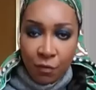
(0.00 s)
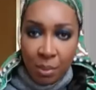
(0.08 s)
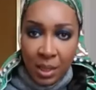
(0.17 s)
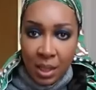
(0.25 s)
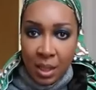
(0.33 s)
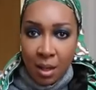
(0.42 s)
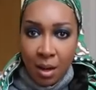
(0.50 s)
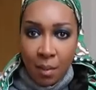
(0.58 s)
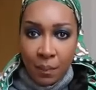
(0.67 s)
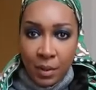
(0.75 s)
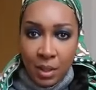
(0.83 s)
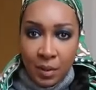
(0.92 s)
even picking
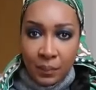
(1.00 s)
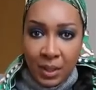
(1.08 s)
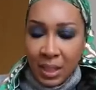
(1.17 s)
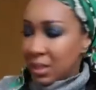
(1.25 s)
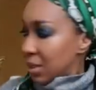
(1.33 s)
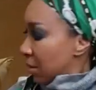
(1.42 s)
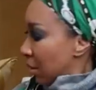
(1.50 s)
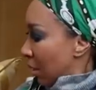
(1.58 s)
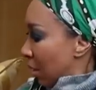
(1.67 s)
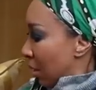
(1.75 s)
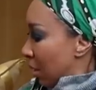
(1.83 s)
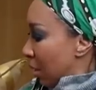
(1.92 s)
up? In this
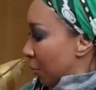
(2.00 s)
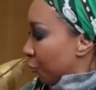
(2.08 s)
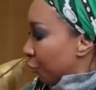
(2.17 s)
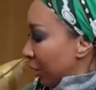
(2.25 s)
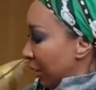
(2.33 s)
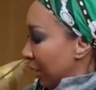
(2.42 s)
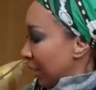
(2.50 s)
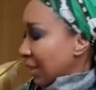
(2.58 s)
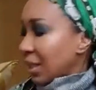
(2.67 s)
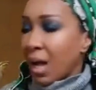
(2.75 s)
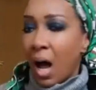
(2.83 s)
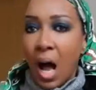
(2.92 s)
really, it's
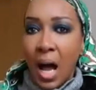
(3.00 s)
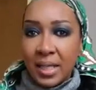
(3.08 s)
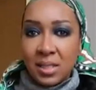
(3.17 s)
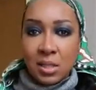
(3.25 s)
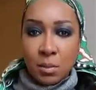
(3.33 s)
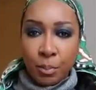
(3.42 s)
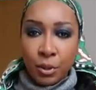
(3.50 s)
like an ice